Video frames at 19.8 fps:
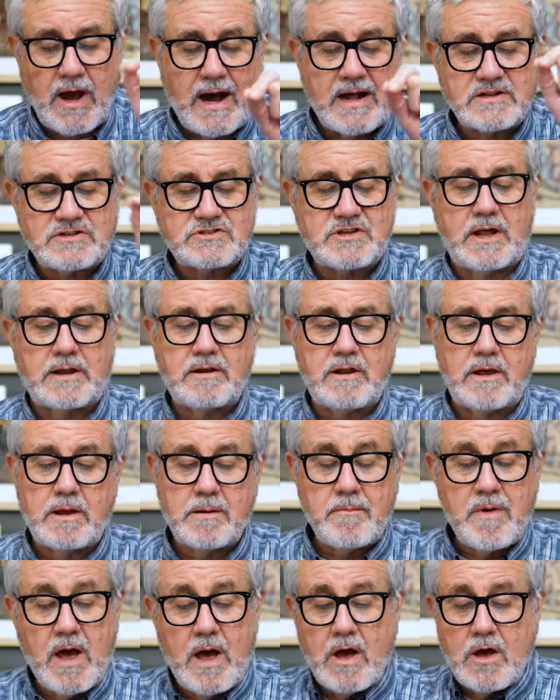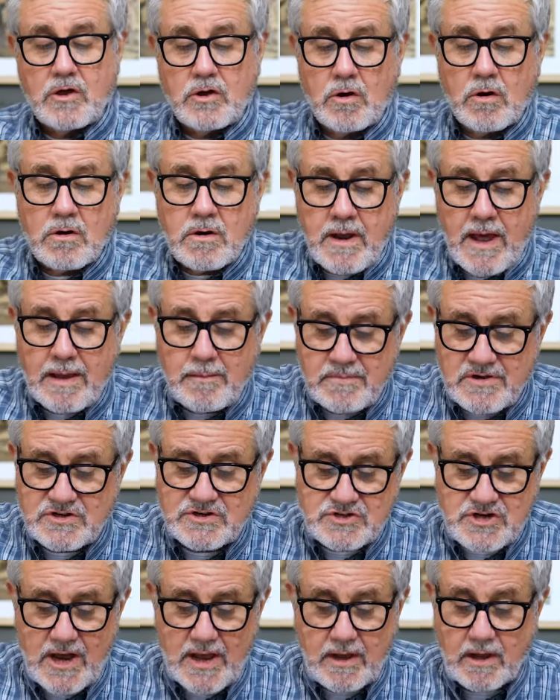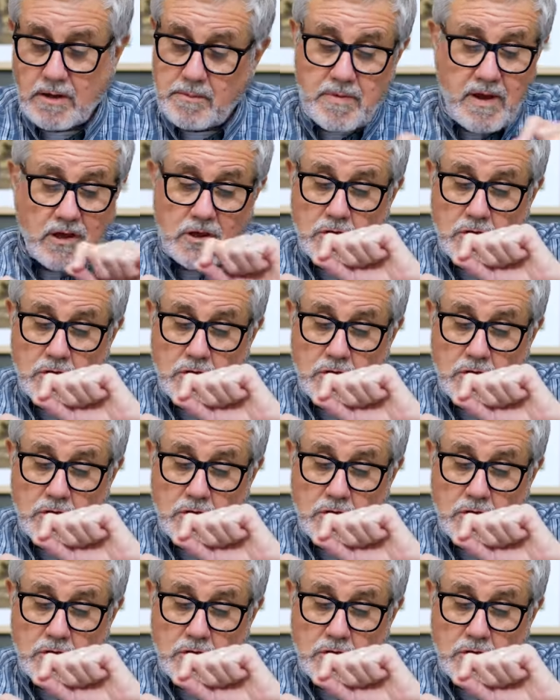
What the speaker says: God said to him, "Your name is Jacob.